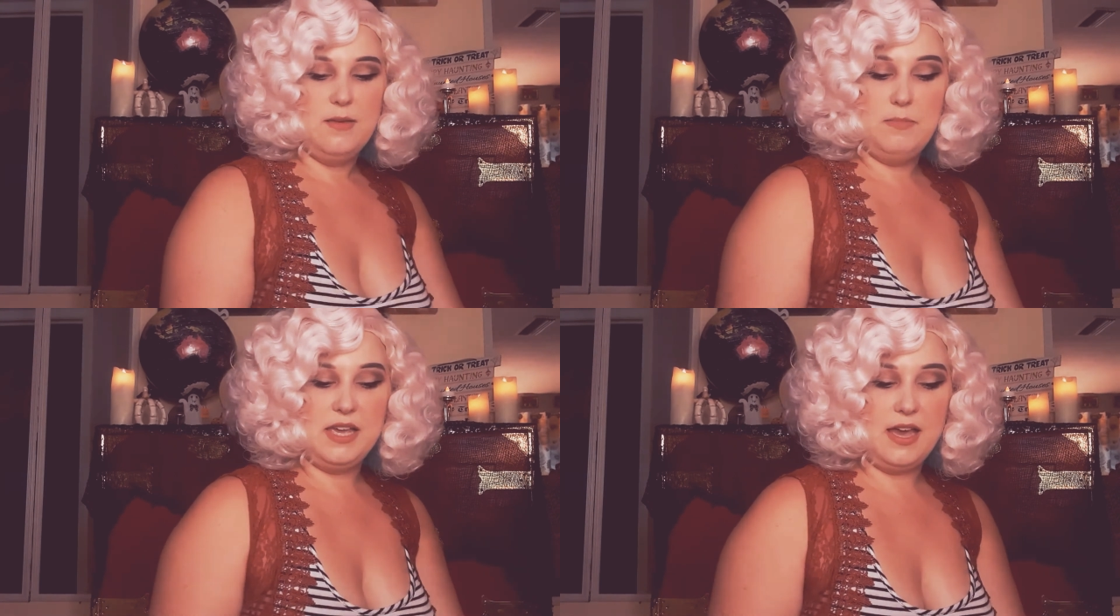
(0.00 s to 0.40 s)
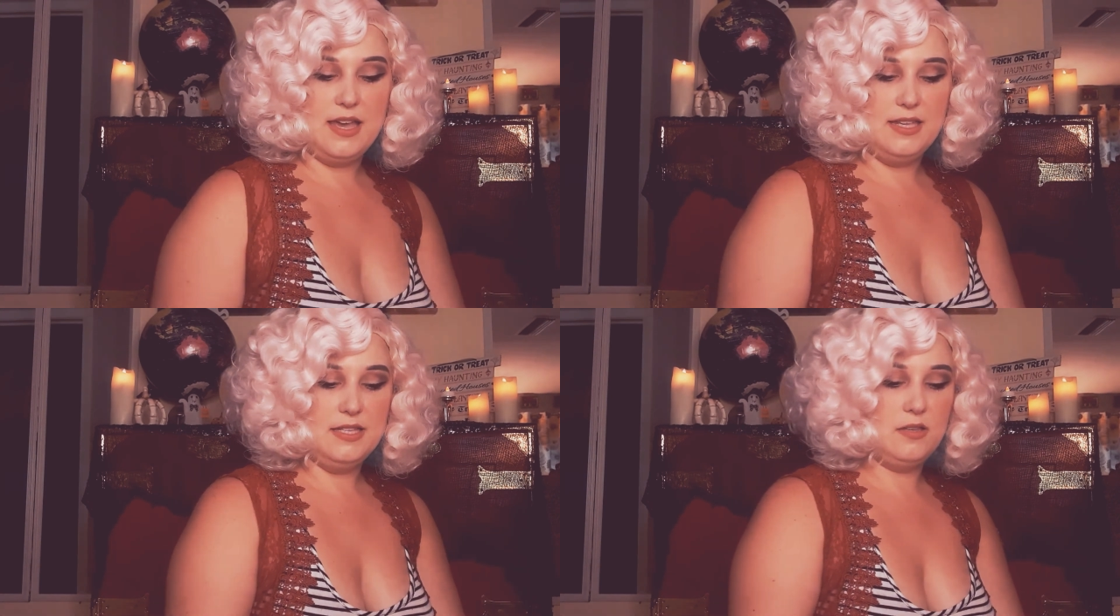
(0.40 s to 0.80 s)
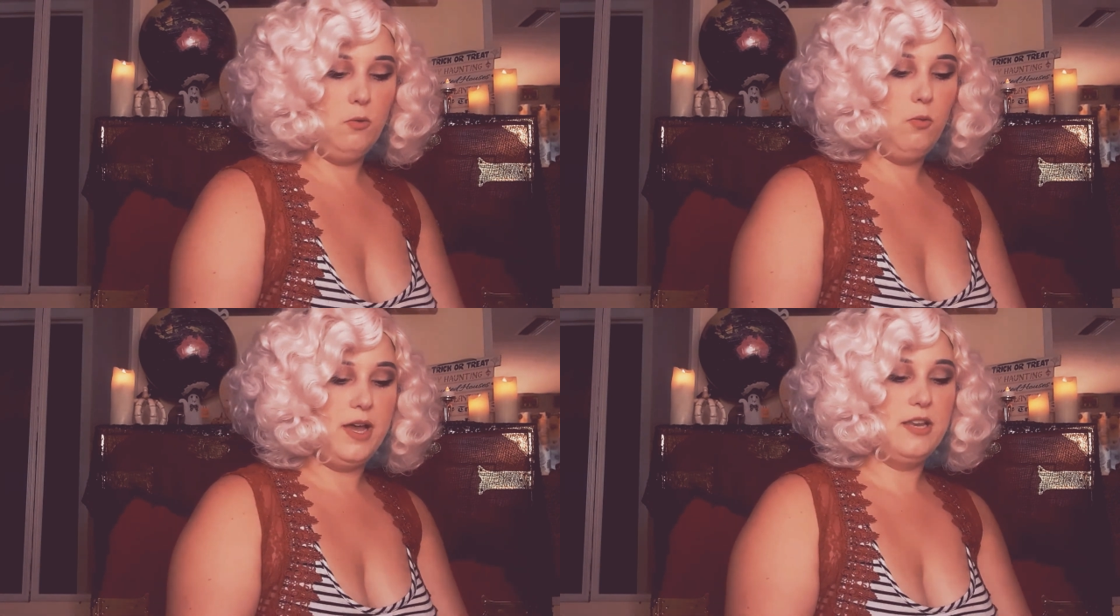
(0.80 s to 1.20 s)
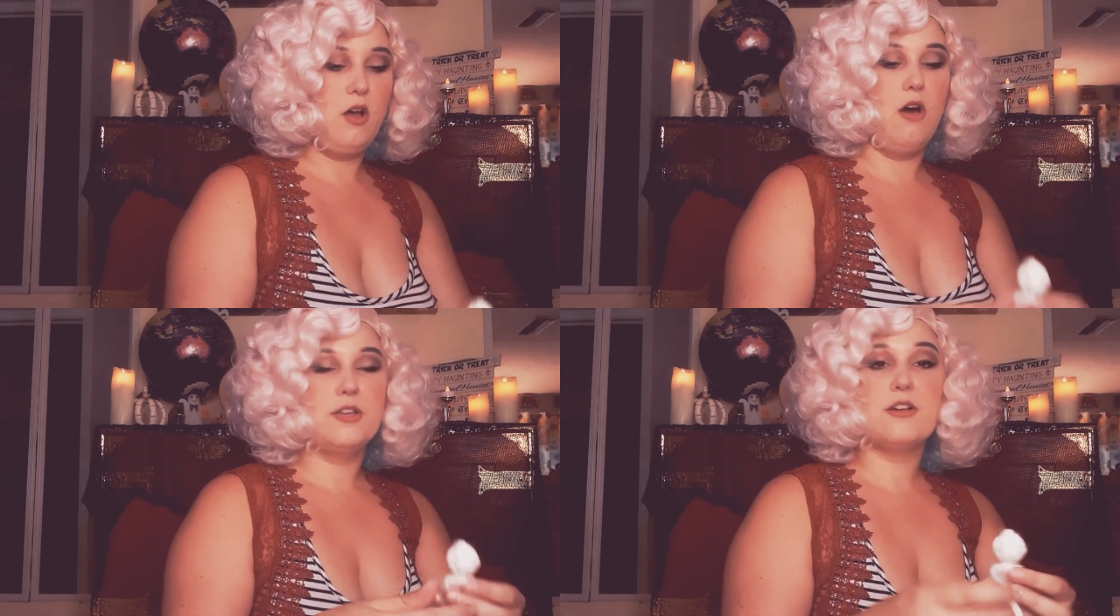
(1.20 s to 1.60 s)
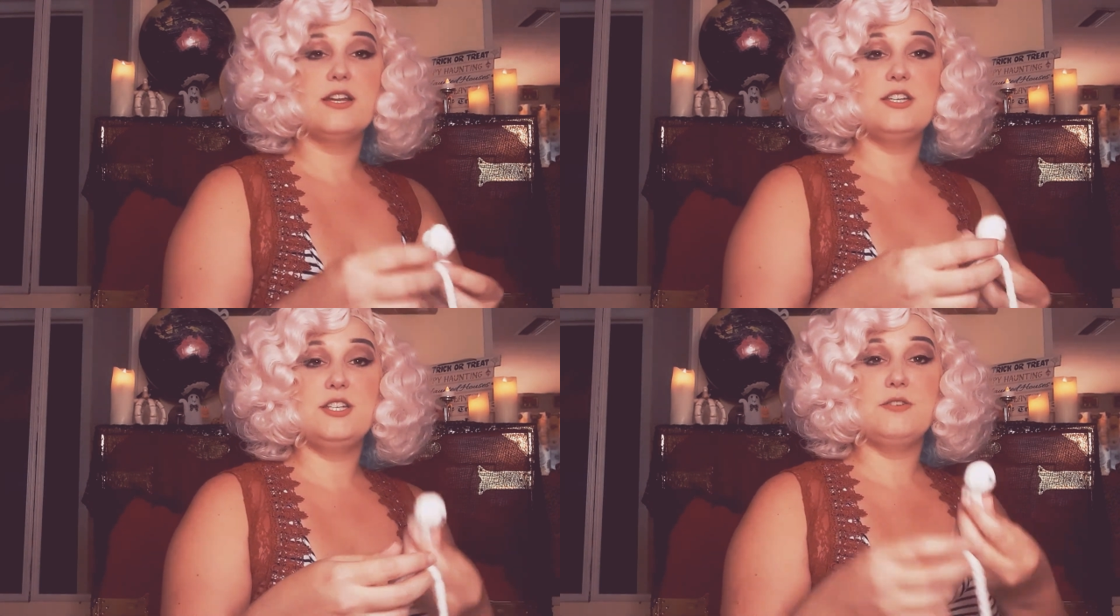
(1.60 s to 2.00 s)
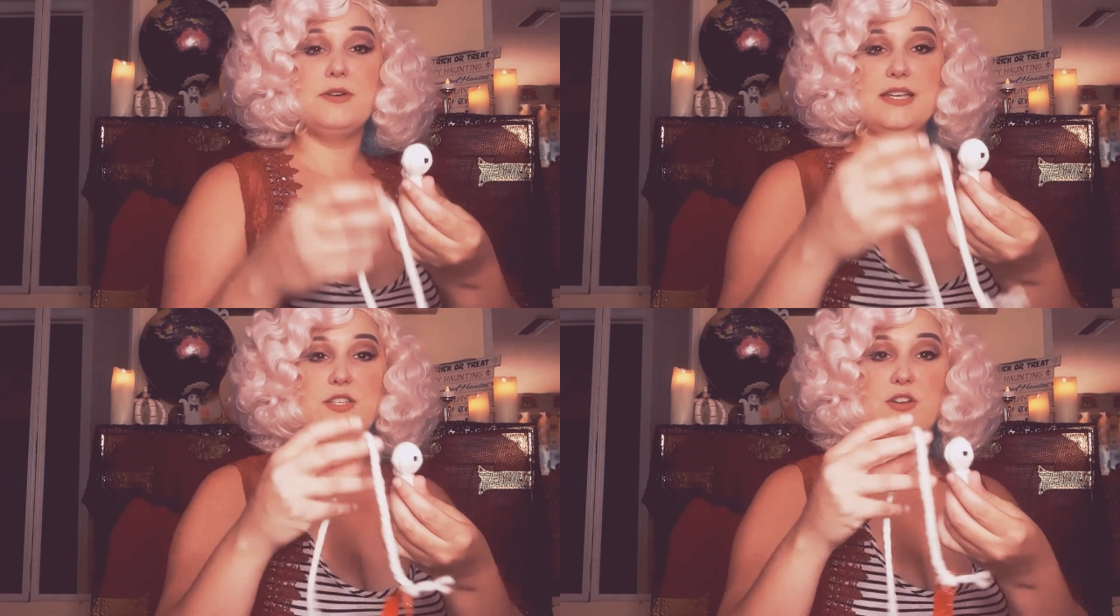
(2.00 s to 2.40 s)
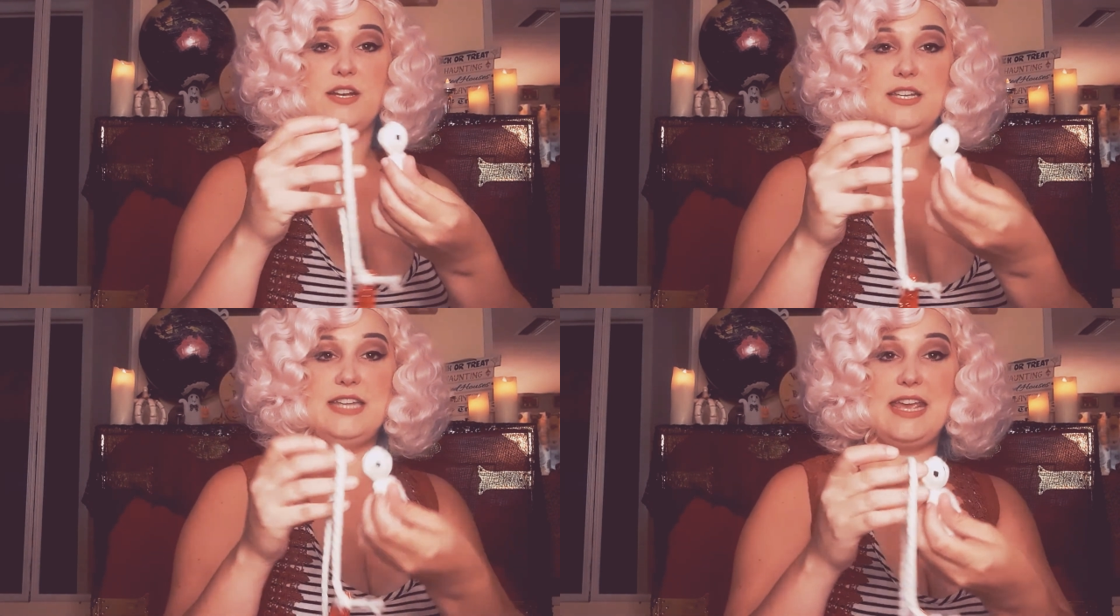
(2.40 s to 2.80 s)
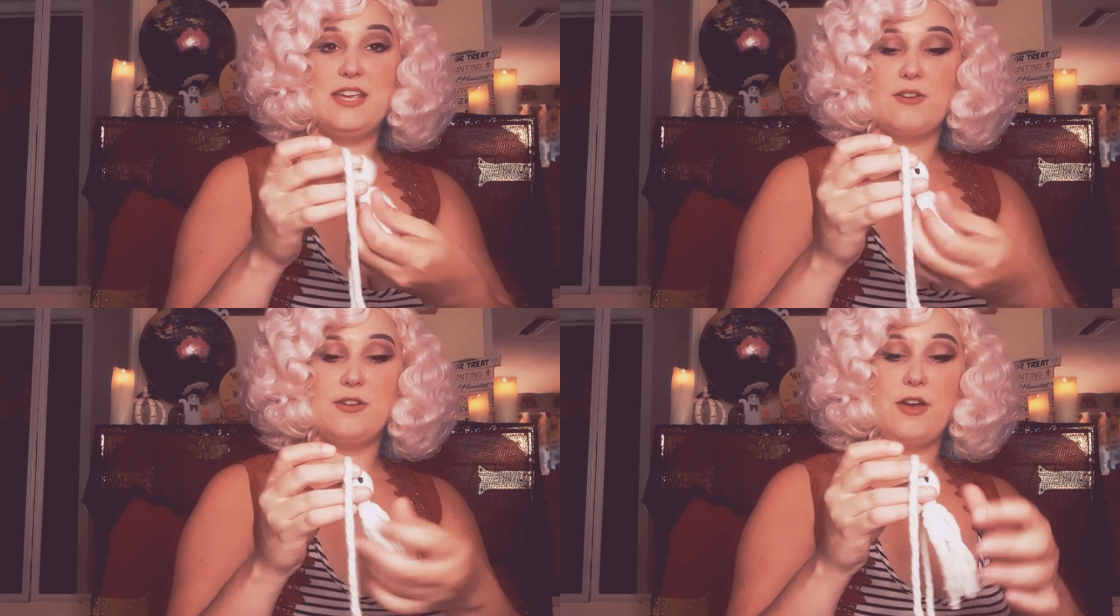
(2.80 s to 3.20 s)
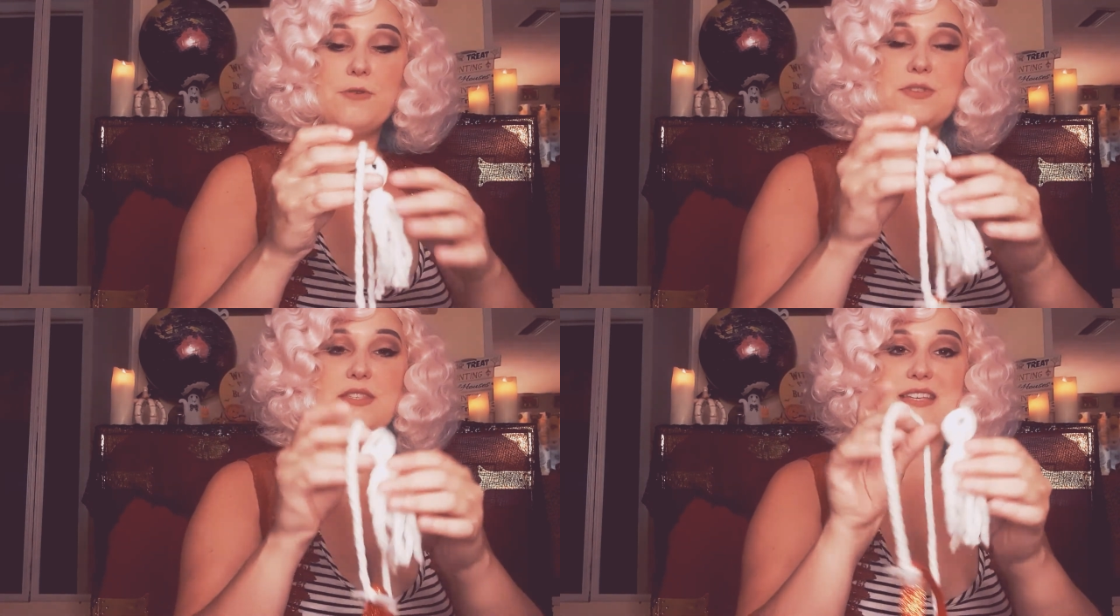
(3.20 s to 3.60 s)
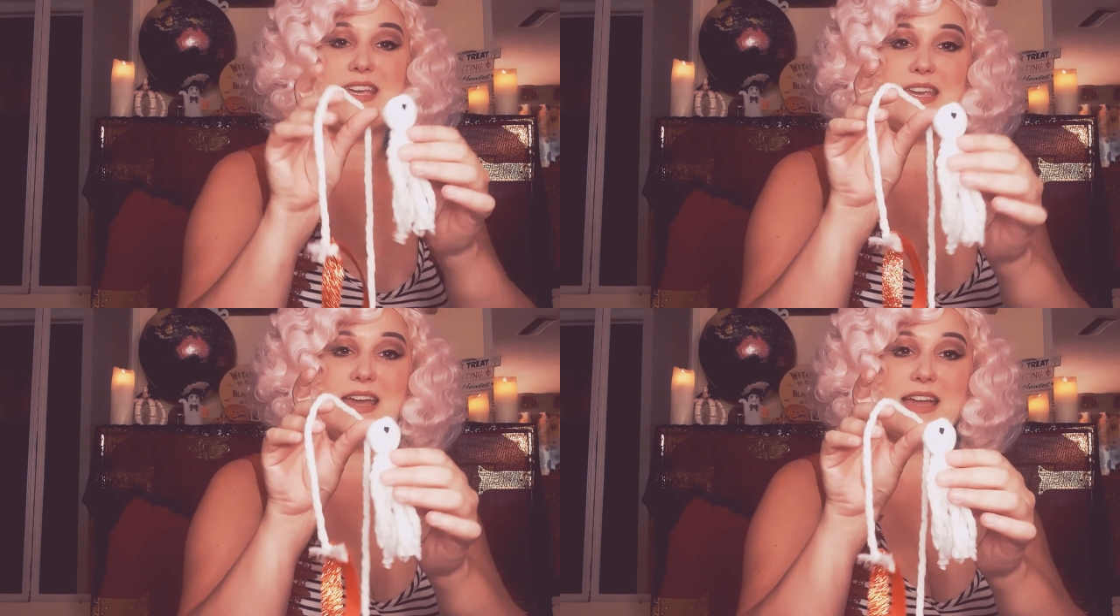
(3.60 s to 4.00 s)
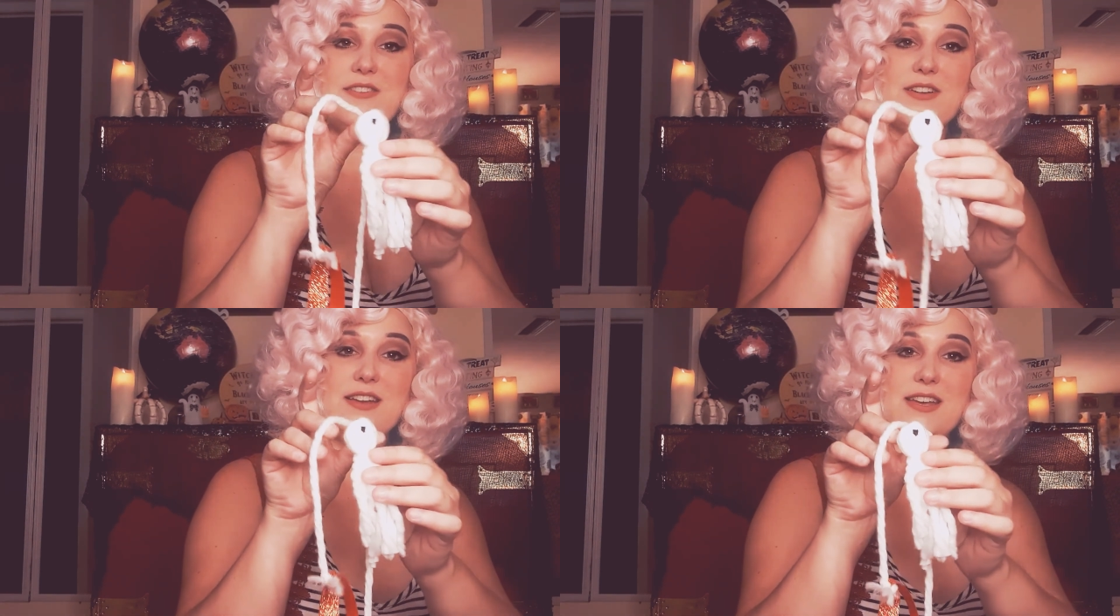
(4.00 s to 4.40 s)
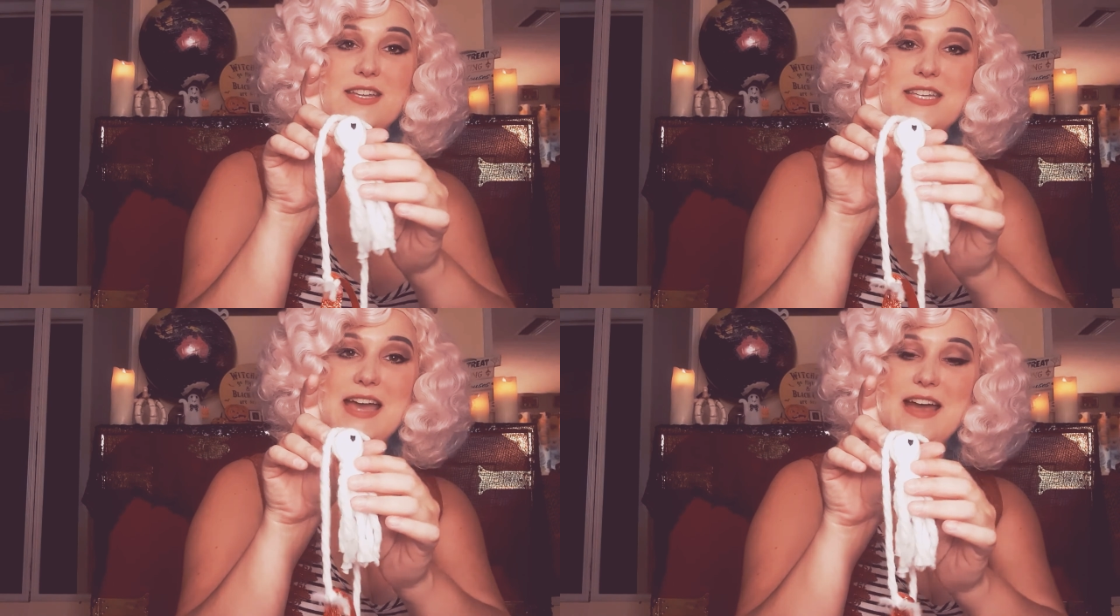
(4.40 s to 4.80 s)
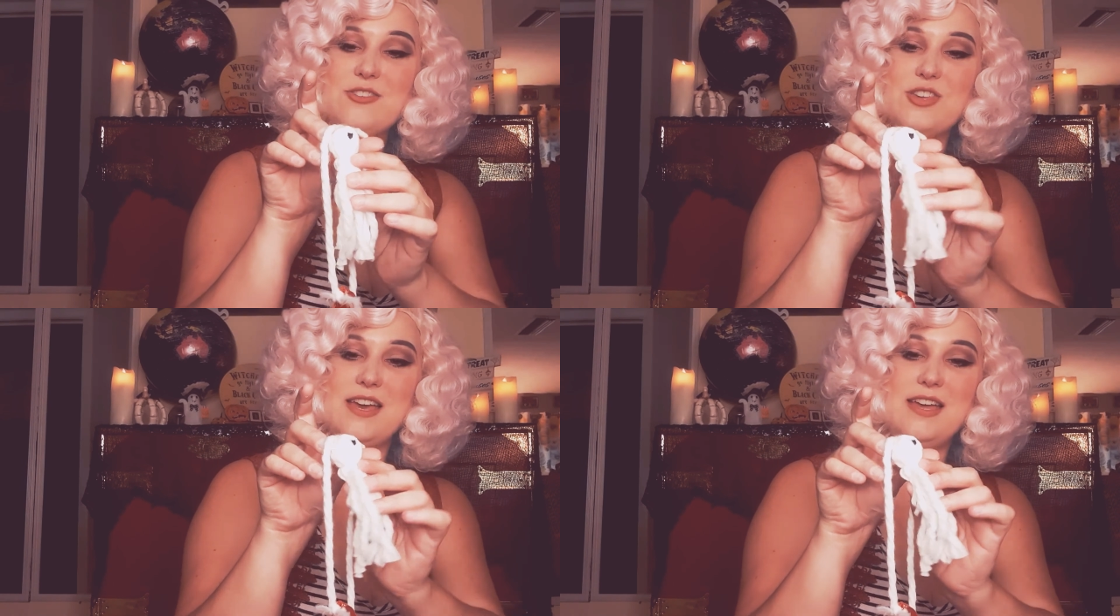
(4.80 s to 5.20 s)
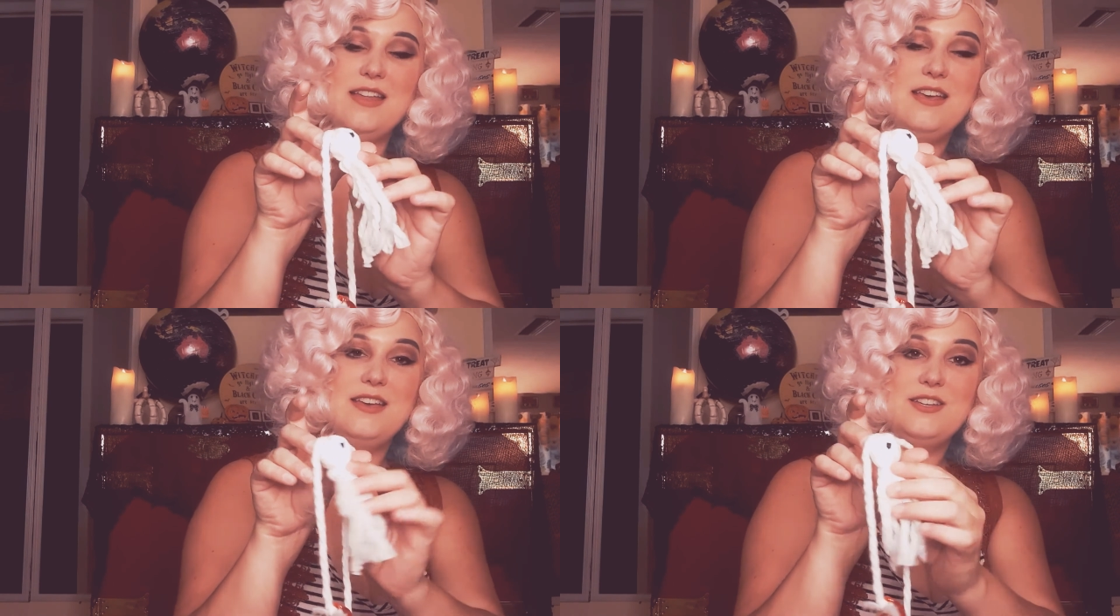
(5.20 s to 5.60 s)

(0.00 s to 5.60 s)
because what all you're gonna do is you're gonna take your ghostie and you're gonna attach it